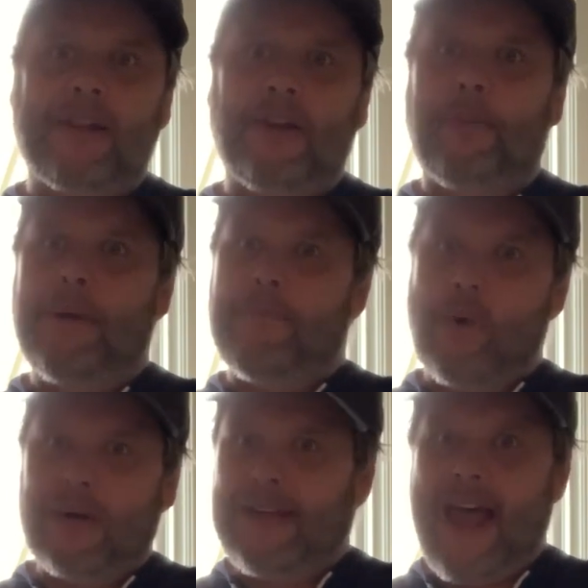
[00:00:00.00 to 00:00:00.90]
spread a little
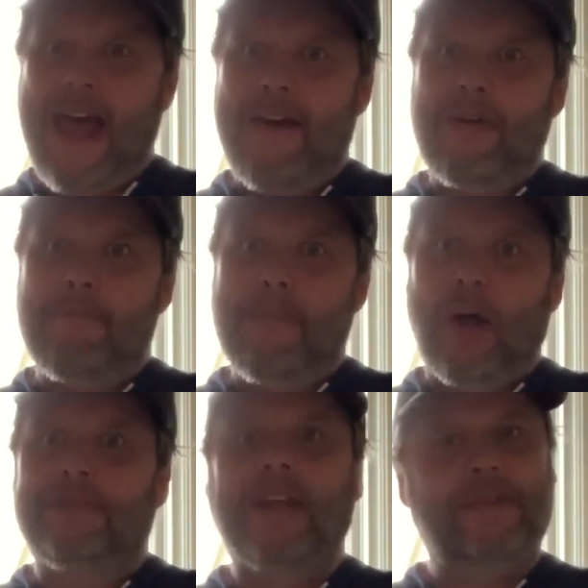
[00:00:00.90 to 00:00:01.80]
bit more, to have it
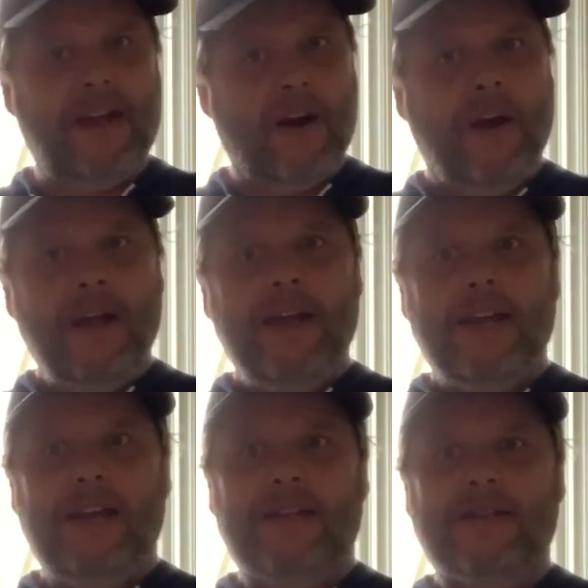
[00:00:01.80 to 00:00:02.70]
melt in there.
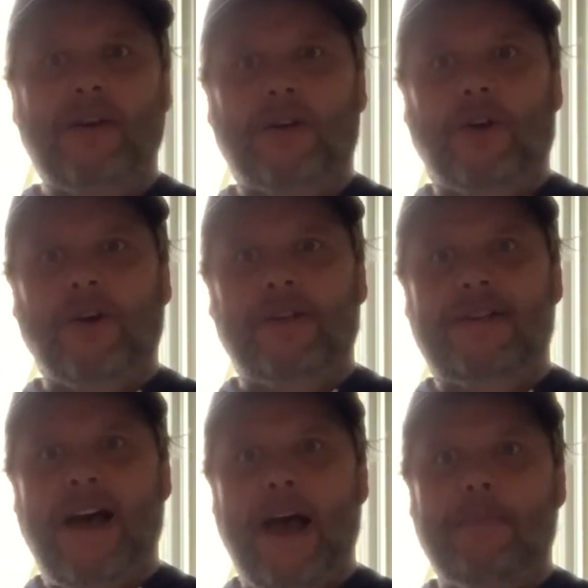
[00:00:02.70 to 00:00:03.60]
It's a
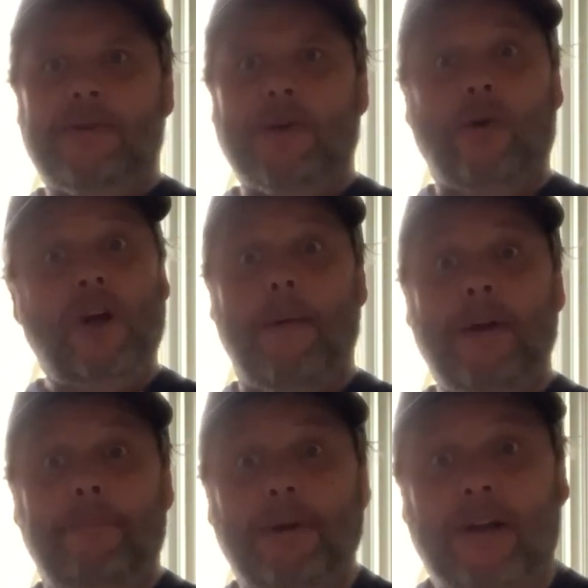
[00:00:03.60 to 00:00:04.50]
good time. So
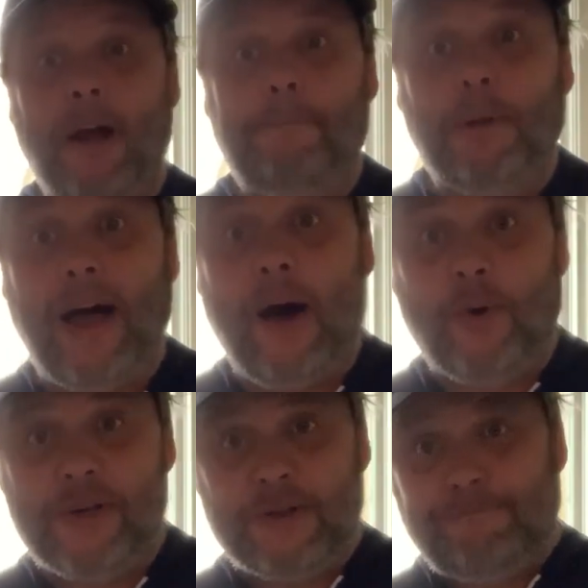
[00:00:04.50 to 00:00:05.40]
coming up in a couple
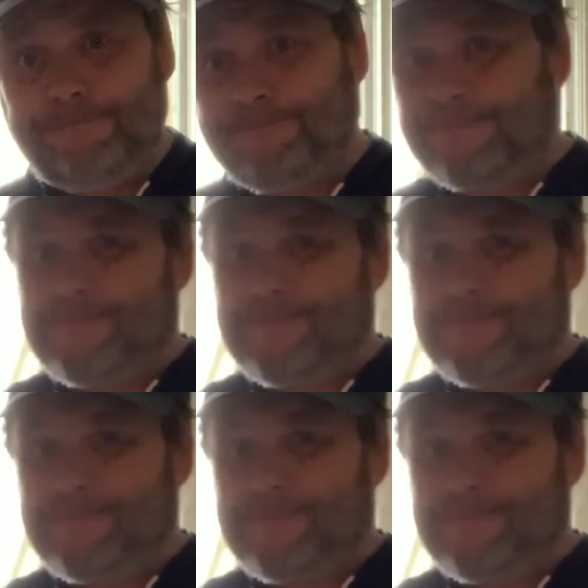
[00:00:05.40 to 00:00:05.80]
hours,